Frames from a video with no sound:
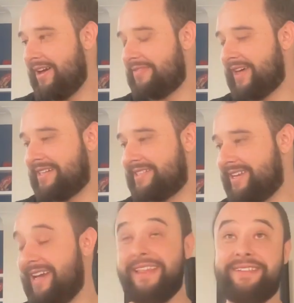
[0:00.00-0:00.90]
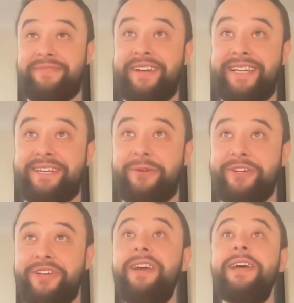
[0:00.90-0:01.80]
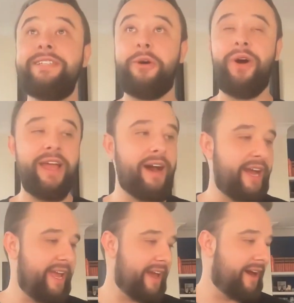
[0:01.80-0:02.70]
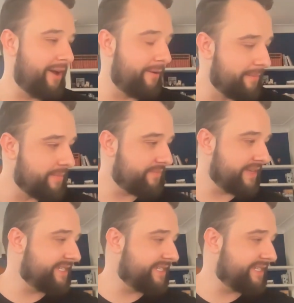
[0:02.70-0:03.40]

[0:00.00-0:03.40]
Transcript: That's a fantastic question. So this is